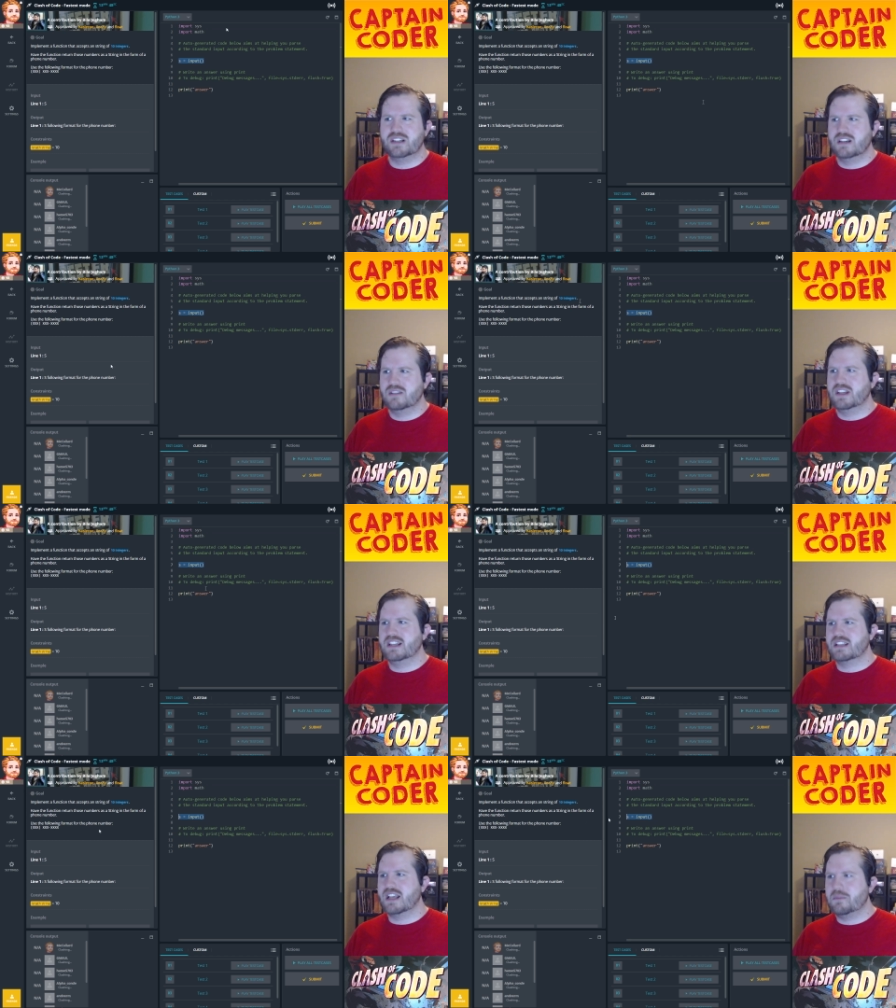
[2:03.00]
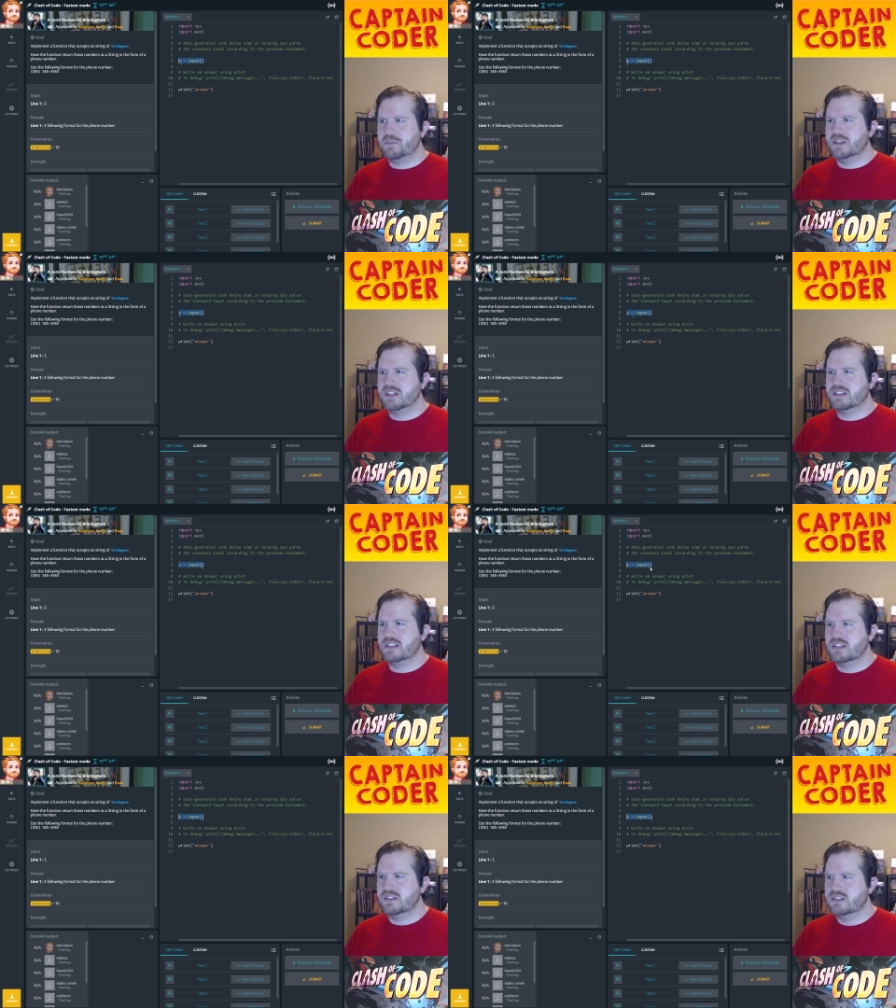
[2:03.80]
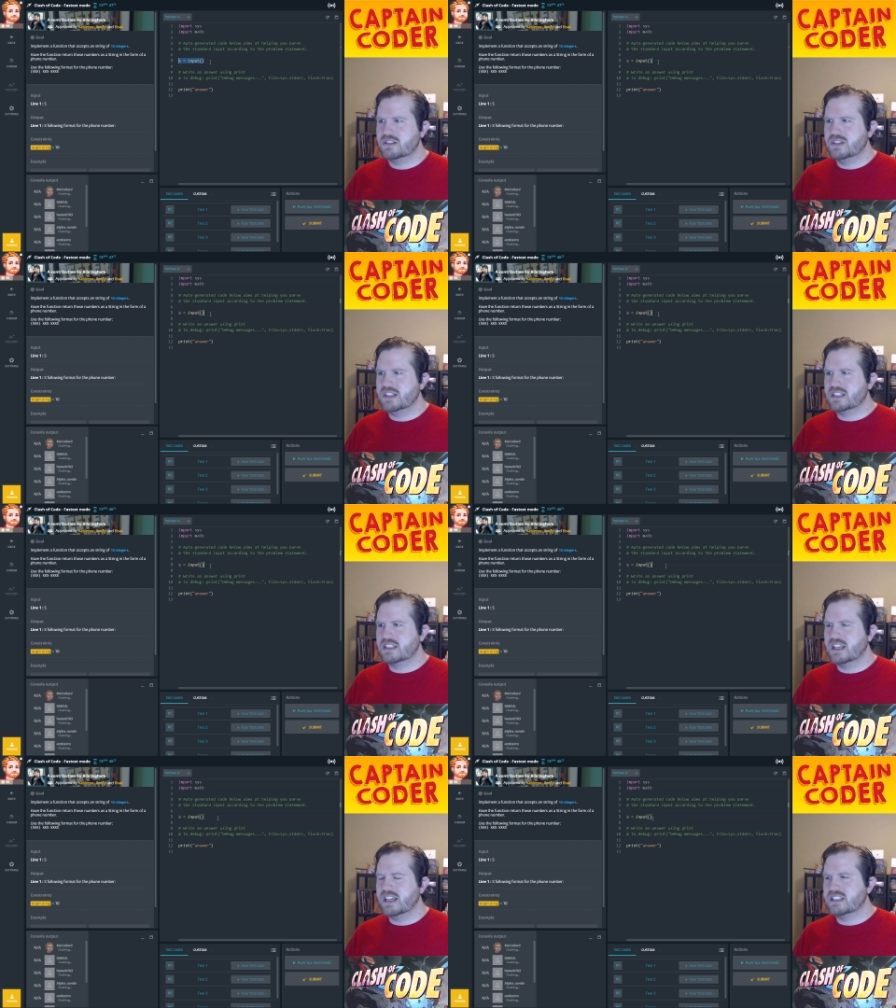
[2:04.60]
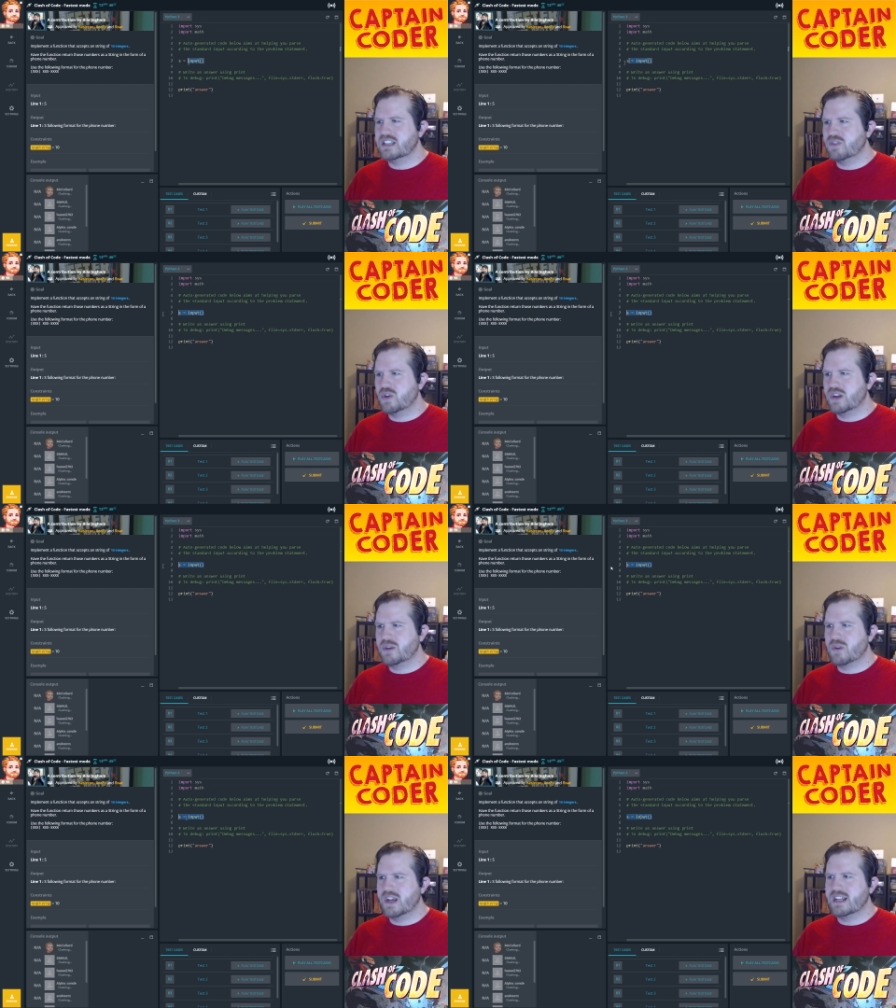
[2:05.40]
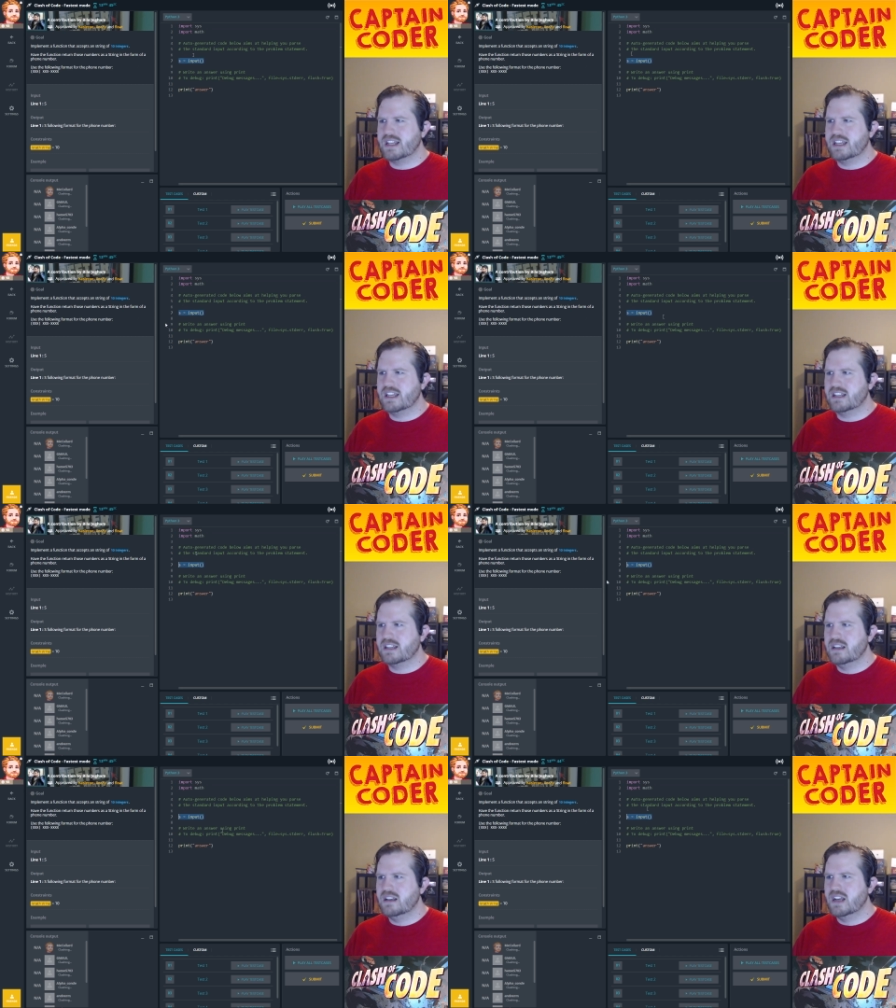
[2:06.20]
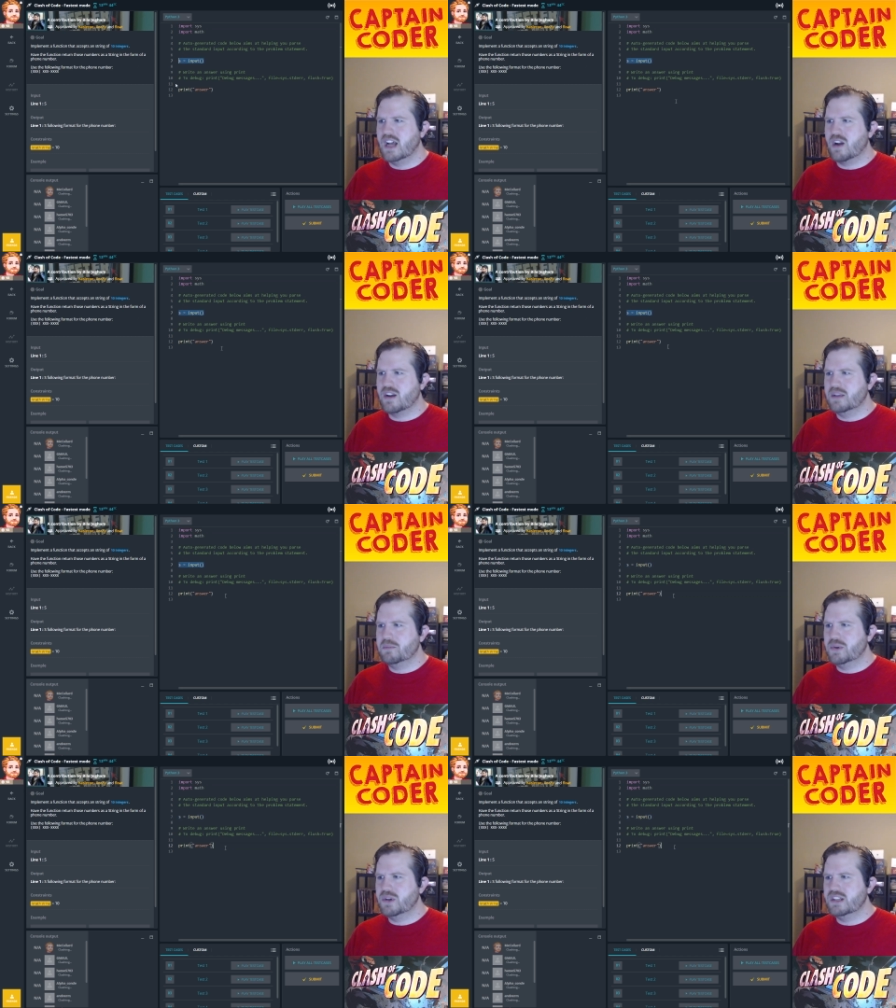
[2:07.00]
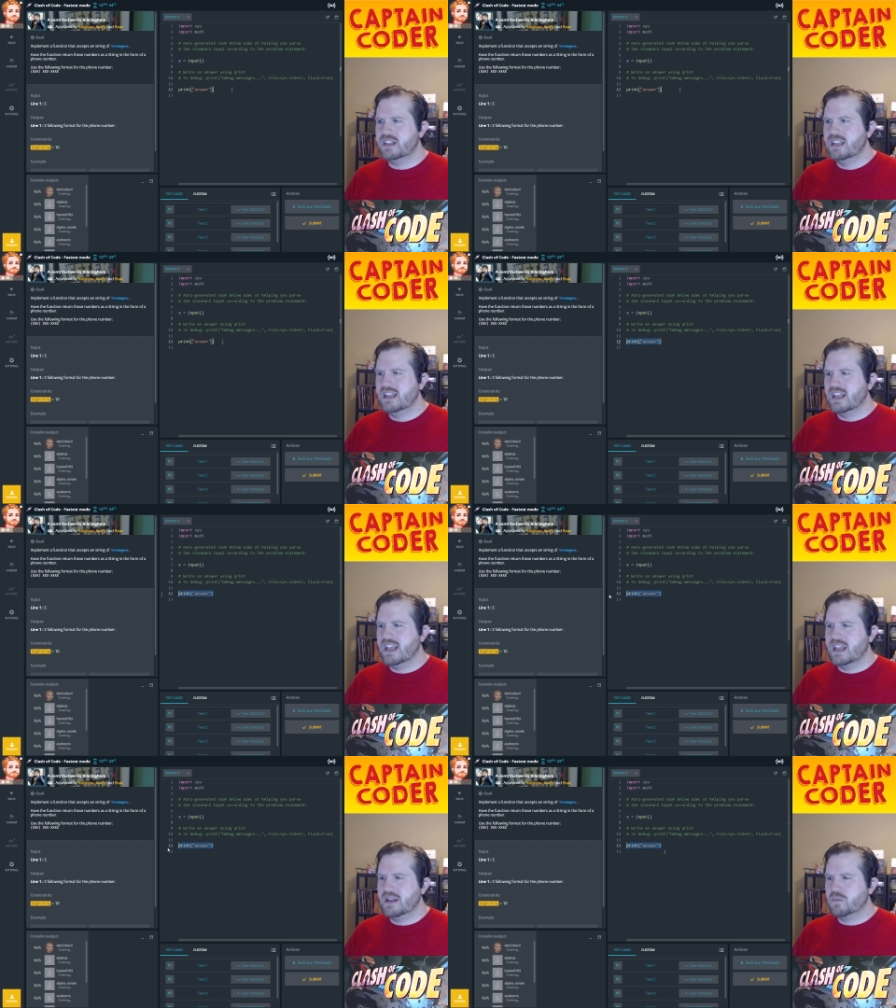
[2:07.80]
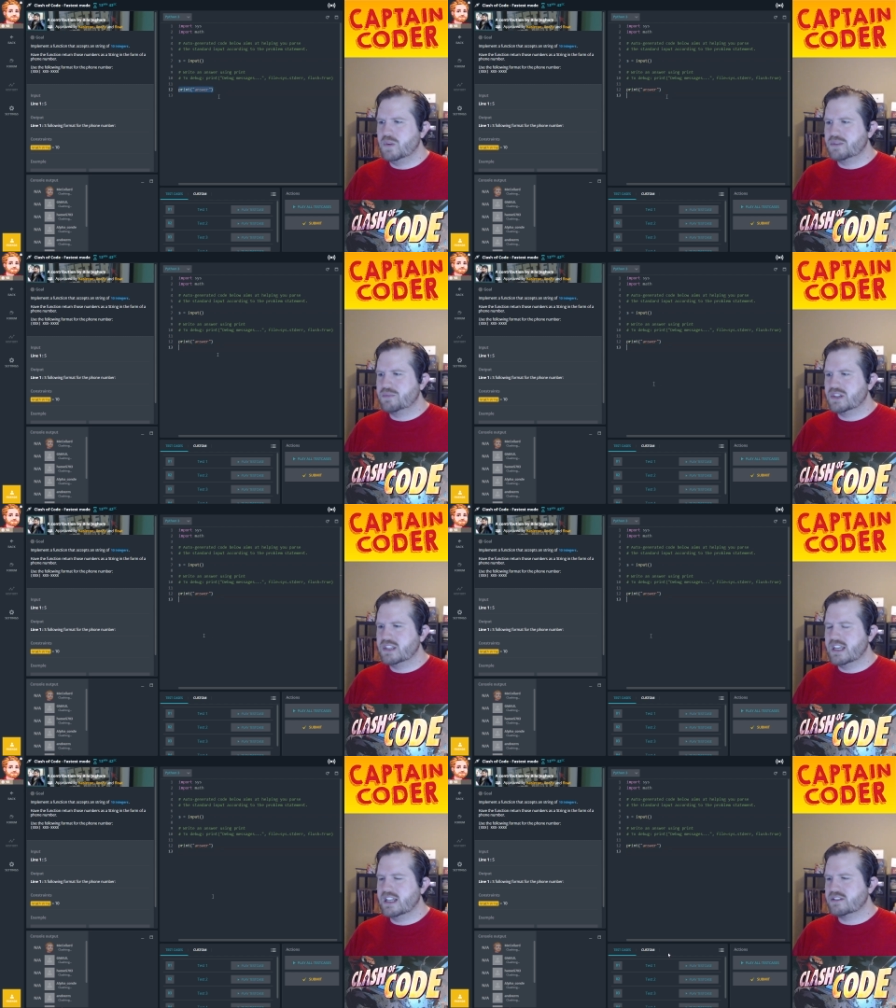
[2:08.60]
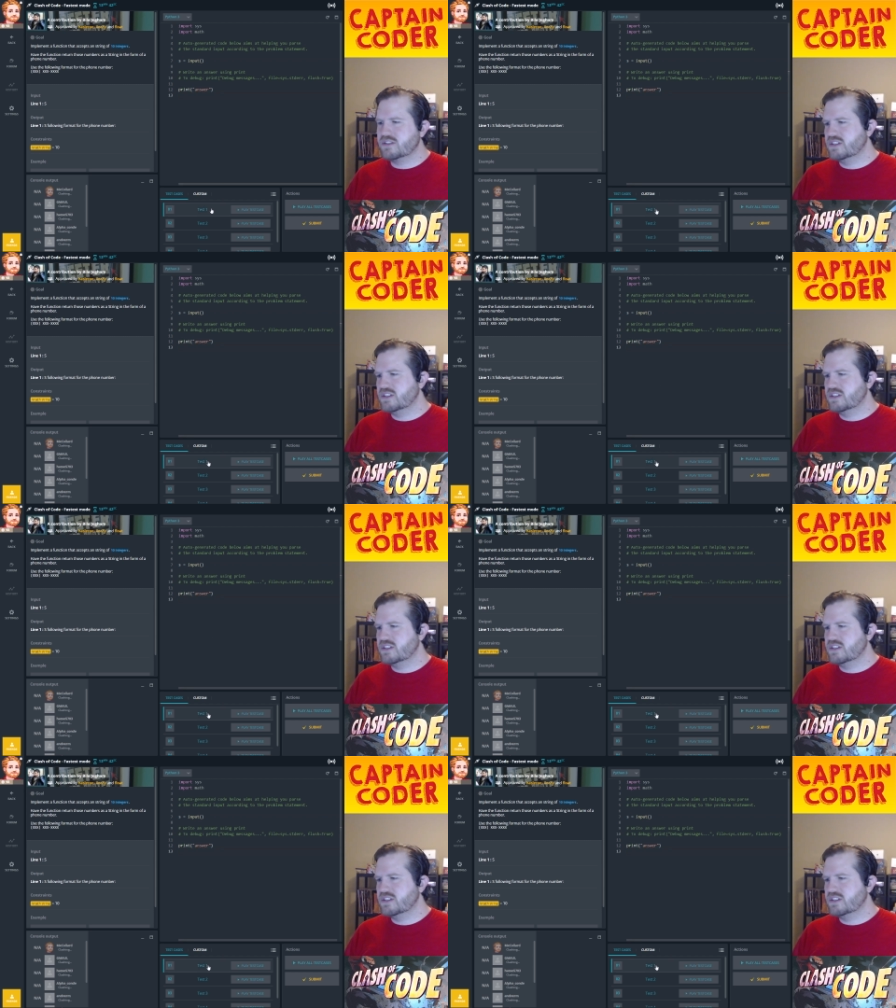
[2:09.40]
of a template to use. So in this case, they've already read in our input and went to print the answer.